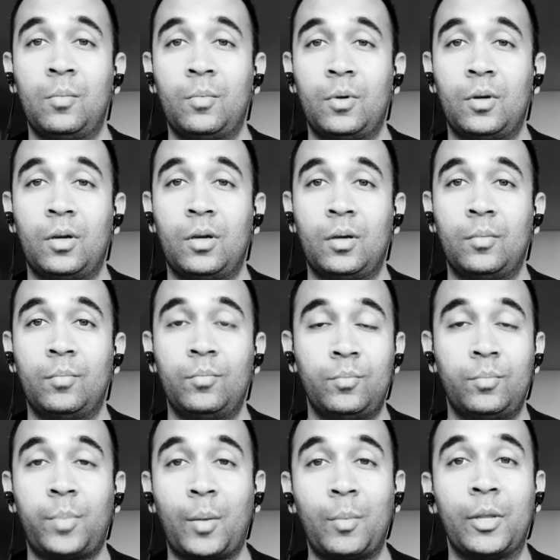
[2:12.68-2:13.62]

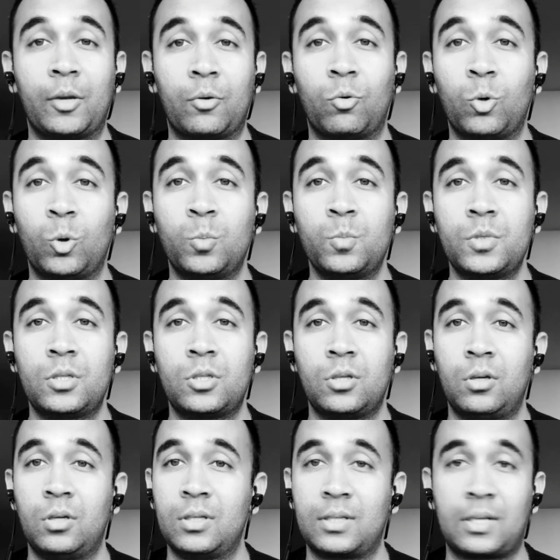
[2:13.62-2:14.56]
public rooms
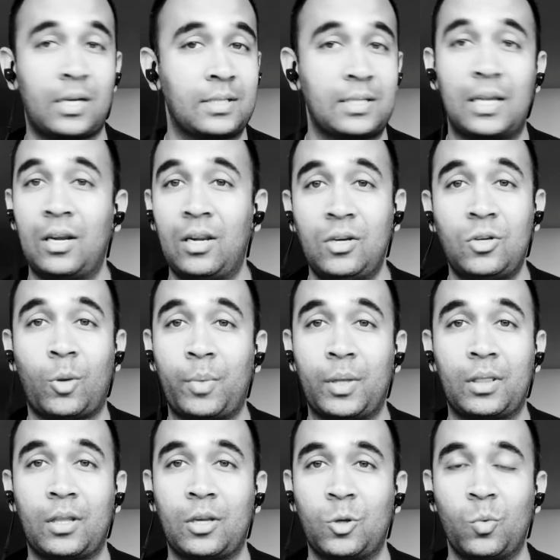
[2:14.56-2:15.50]
to discuss any
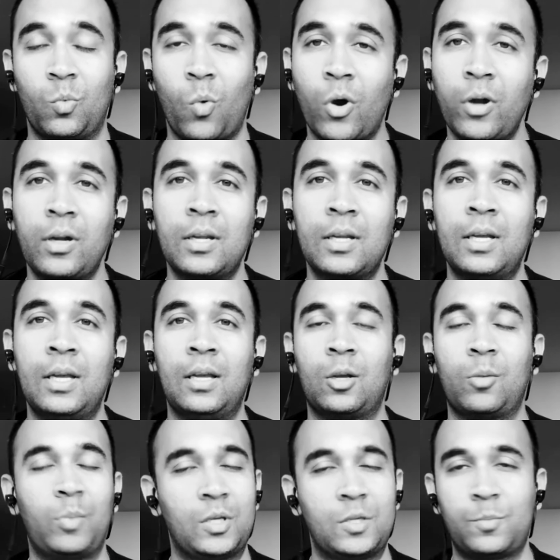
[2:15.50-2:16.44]
topic that you want.
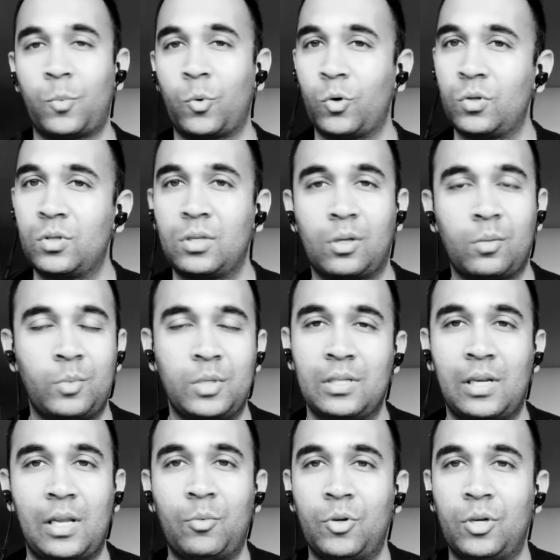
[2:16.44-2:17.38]
It could be sports, it could be
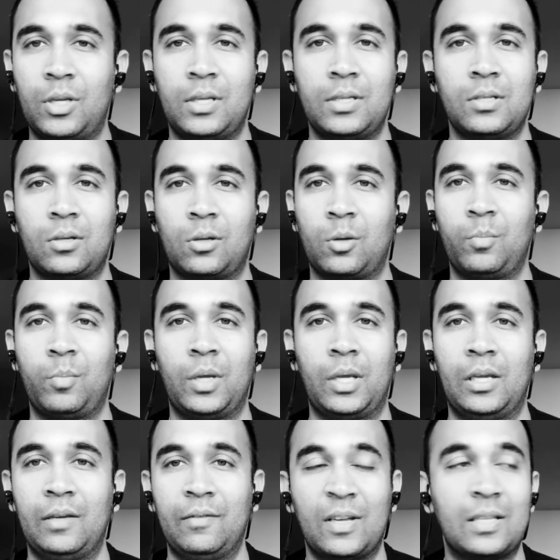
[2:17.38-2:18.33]
celebrities, it could
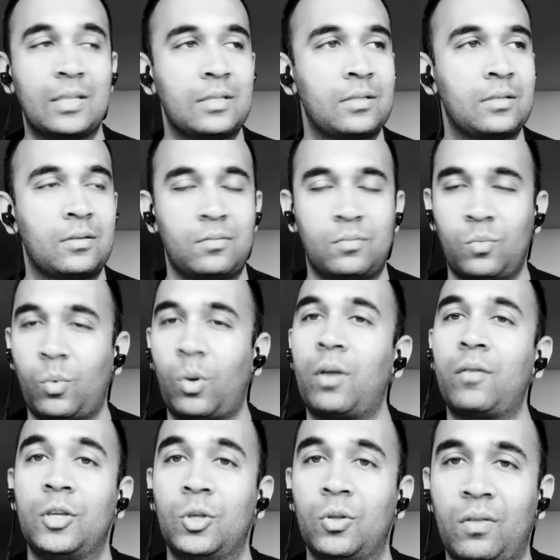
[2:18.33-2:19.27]
be events,
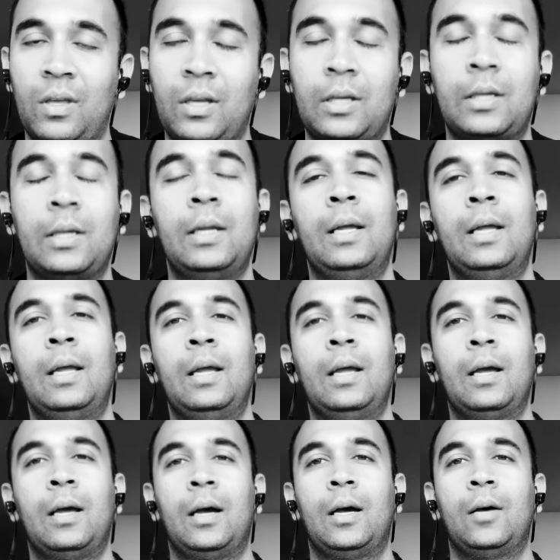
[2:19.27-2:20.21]
whatever you think.
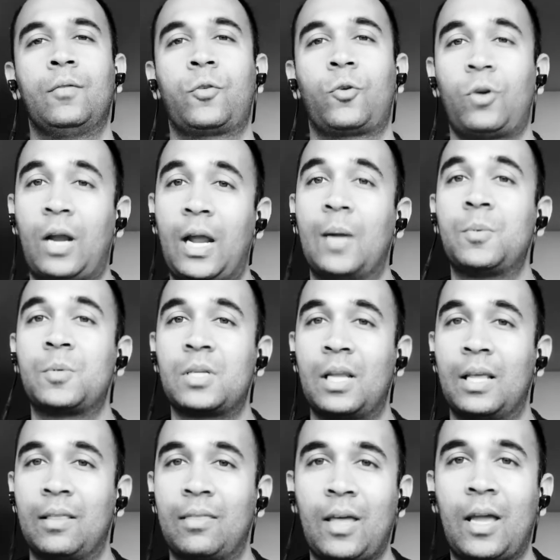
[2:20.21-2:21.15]
For apps
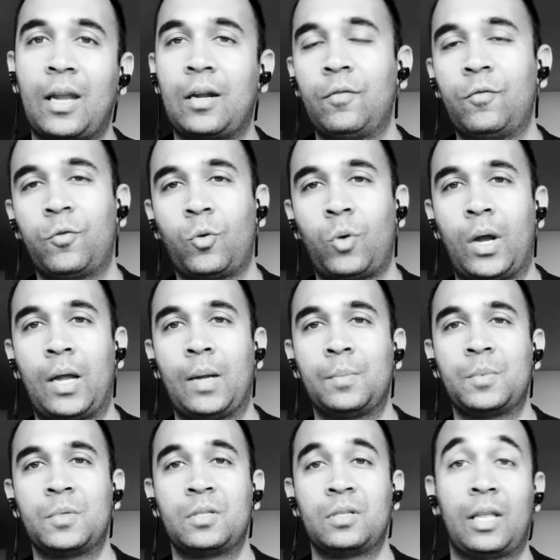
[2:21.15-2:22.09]
like that, and for
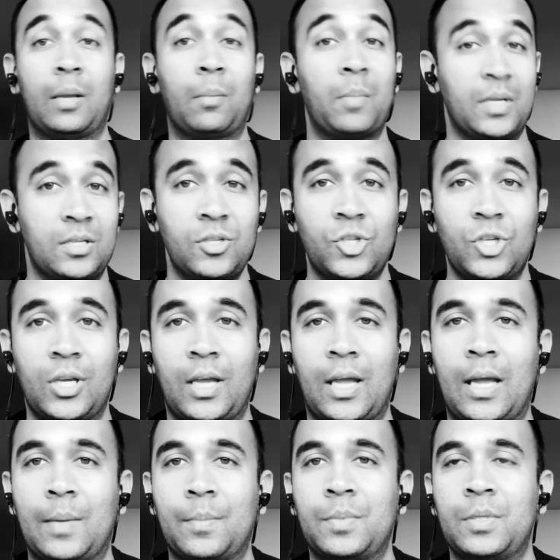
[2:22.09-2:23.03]
apps like messaging
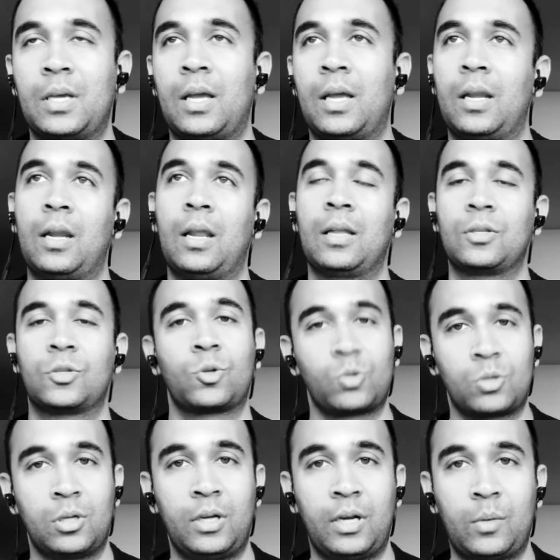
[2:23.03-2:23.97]
apps and
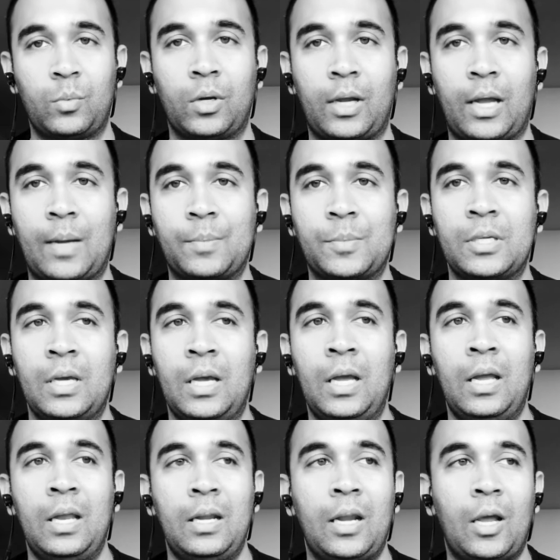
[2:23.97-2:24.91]
social network apps,
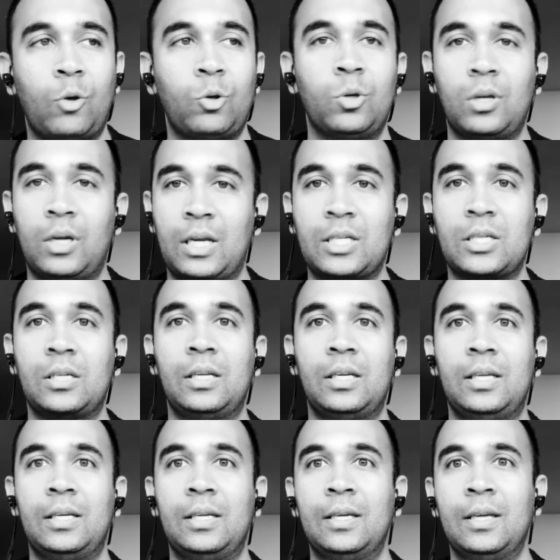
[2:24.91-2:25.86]
now you can
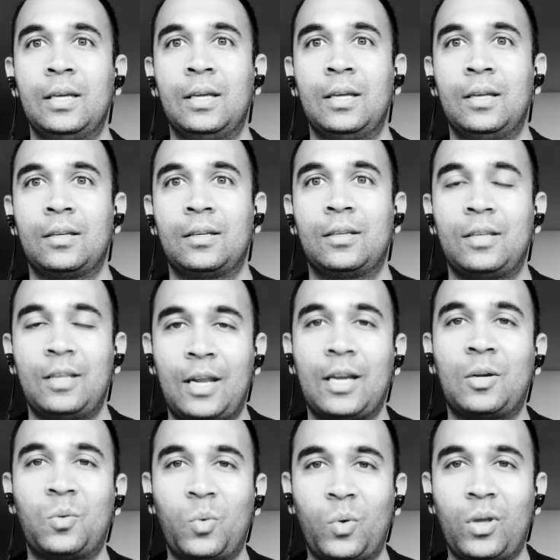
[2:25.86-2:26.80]
actually
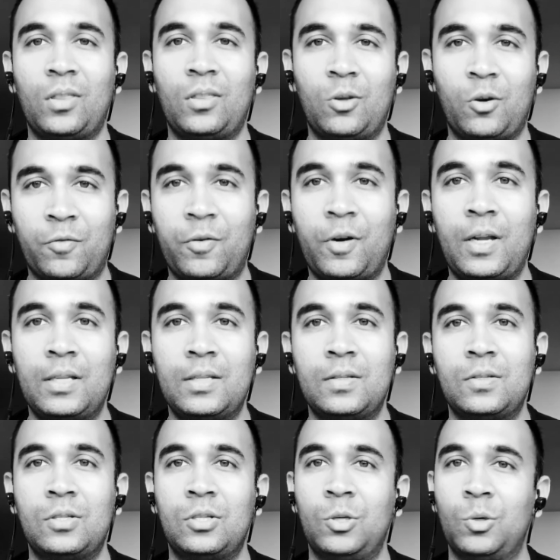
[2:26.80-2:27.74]
connect with your
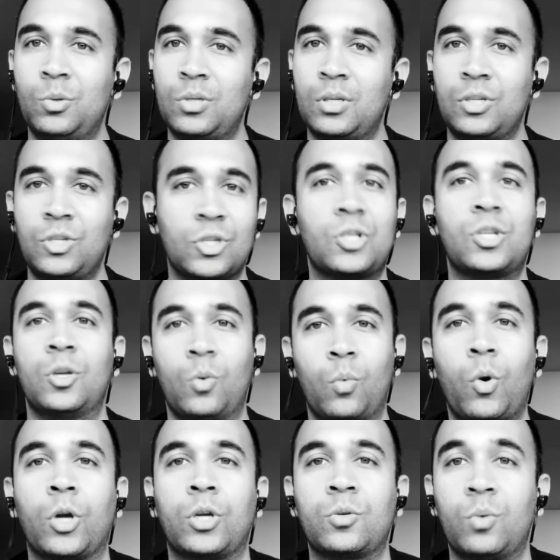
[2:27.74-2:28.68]
friends using just your
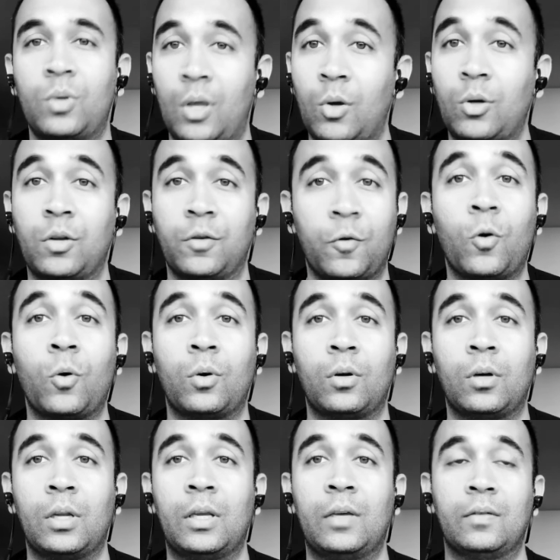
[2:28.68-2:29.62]
watch without your
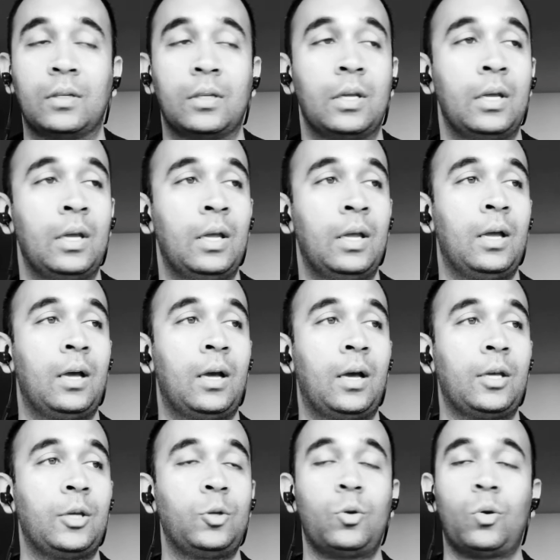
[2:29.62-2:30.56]
phone even.
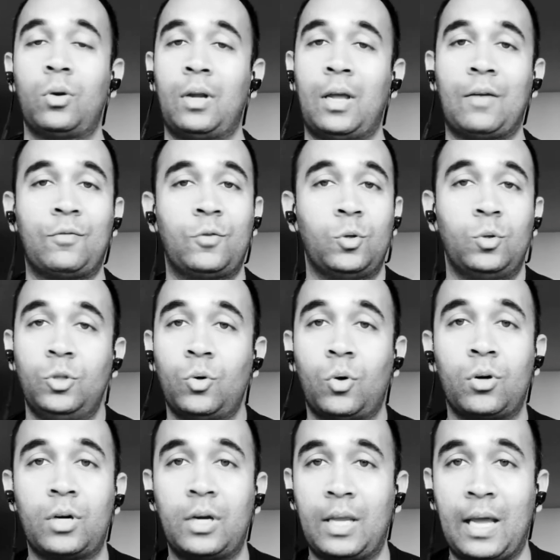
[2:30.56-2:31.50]
You don't have to. You
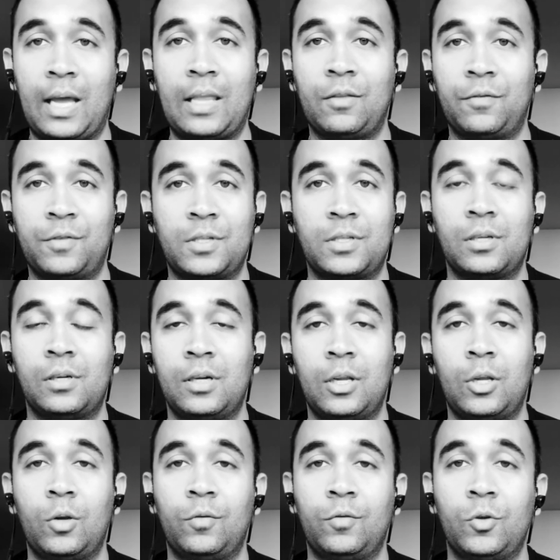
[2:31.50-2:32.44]
already had the
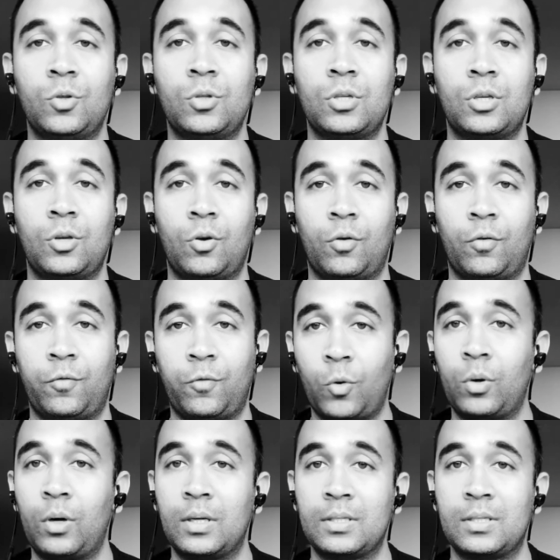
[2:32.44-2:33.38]
facility of using your
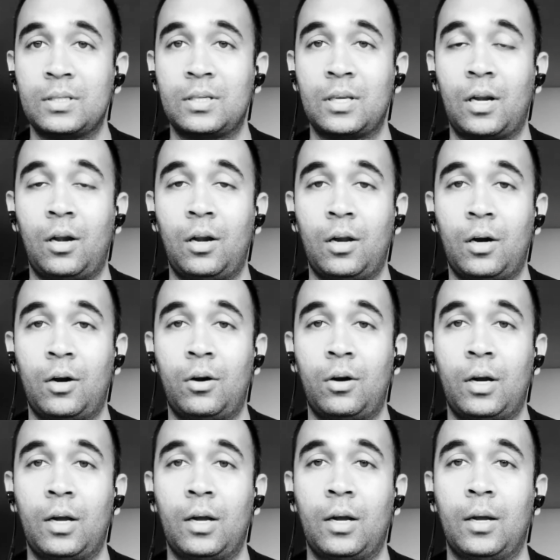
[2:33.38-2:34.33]
phone as a
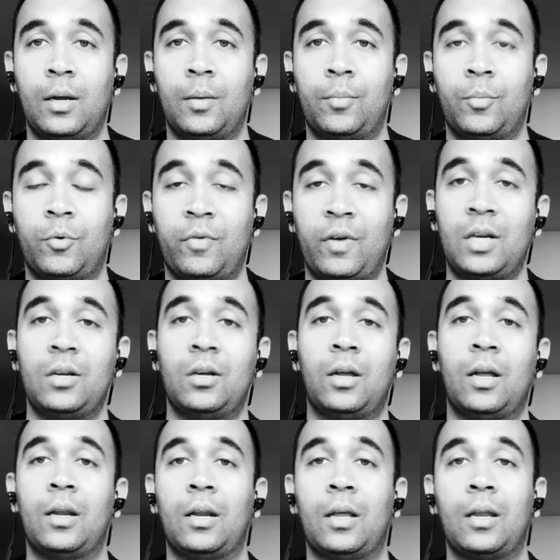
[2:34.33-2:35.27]
cellular provider
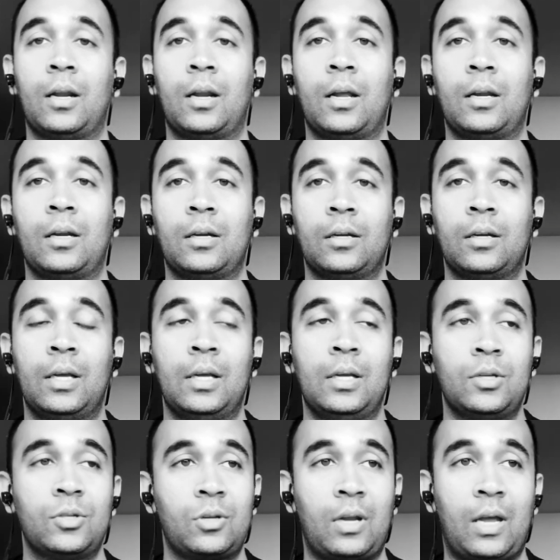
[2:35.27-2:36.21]
and
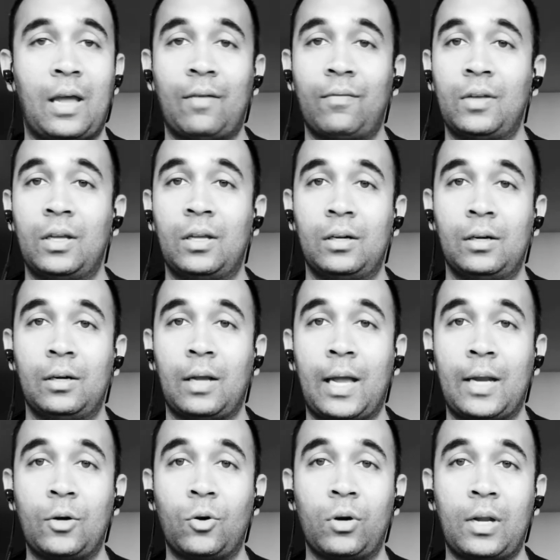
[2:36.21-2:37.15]
sort of having
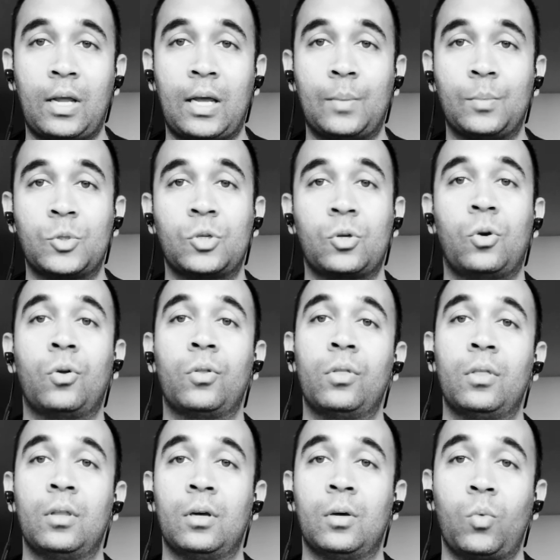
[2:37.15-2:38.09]
add-on apps
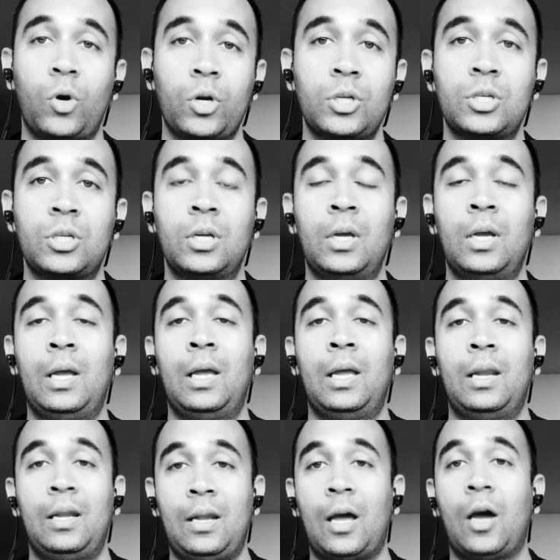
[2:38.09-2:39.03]
on the watch.
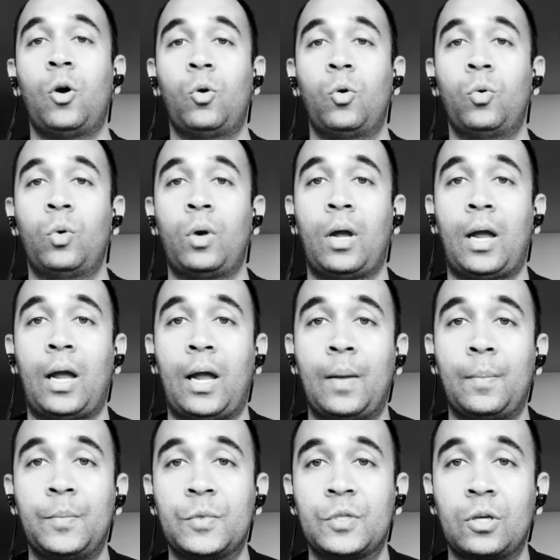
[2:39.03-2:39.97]
Now
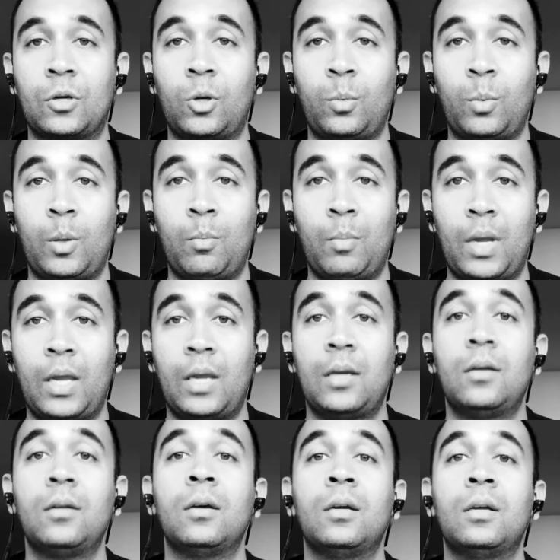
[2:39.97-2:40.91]
apps are going to be
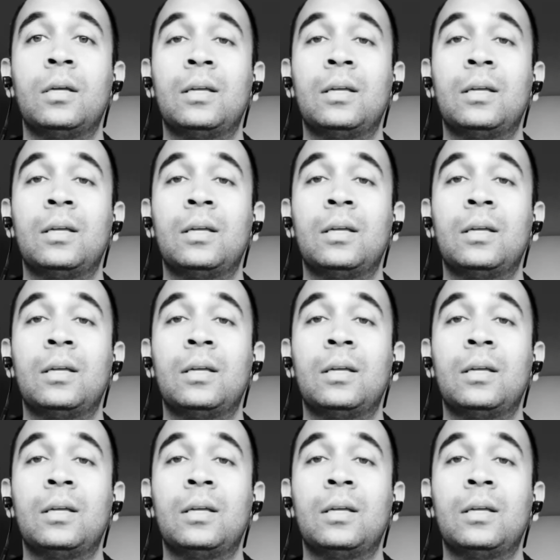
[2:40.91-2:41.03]
made,